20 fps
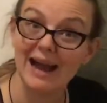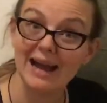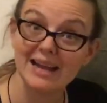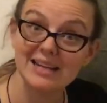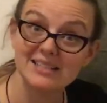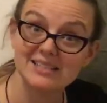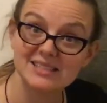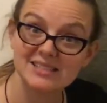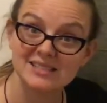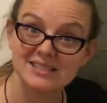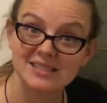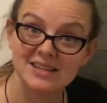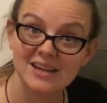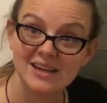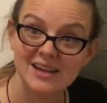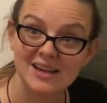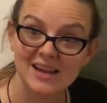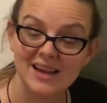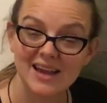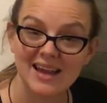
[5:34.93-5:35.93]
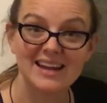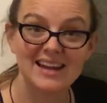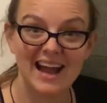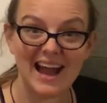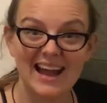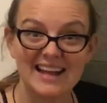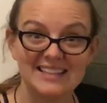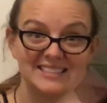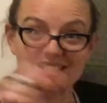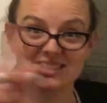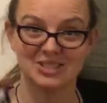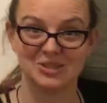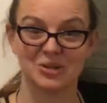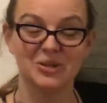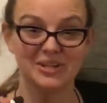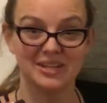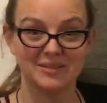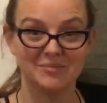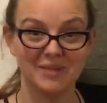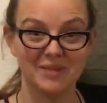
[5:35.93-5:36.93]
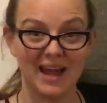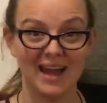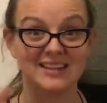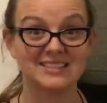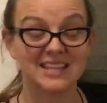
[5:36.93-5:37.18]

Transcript: ice and ice cream has